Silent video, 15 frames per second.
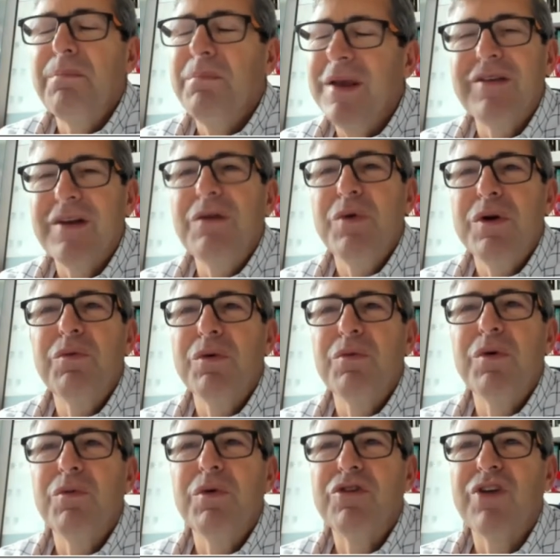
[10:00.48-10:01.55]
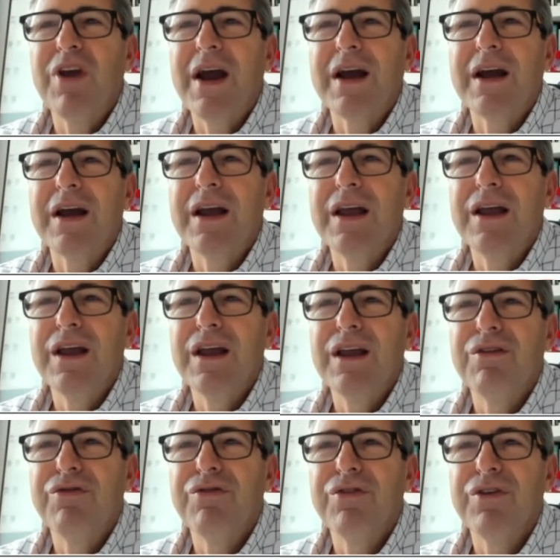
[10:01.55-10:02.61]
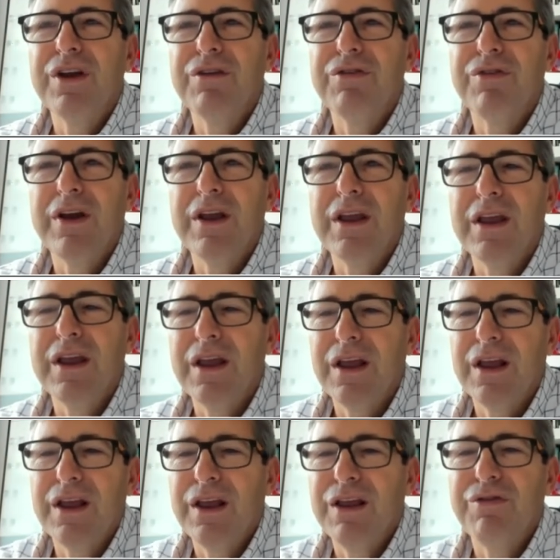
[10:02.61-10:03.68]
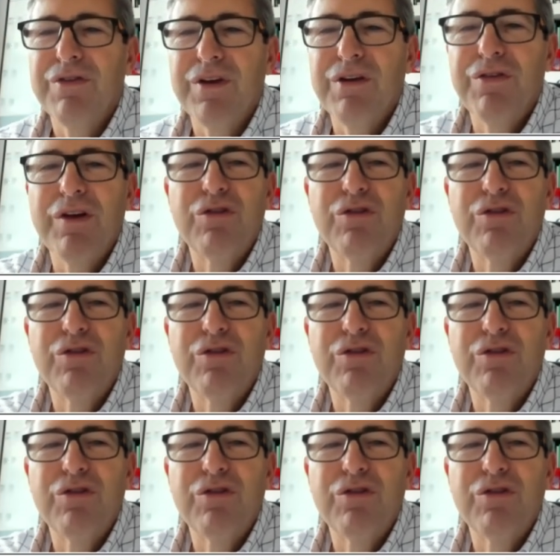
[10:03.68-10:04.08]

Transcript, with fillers: basically we, we, we, check if if a if, if